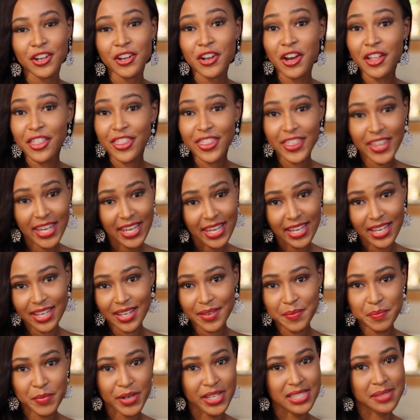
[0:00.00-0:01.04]
nothing
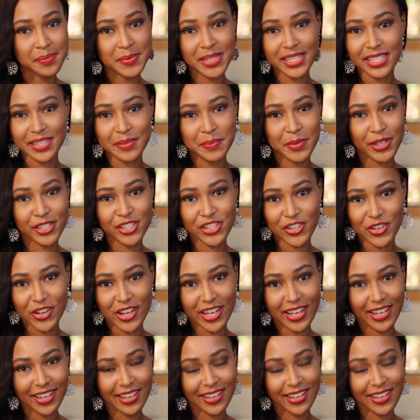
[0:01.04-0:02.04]
brings me deeper joy.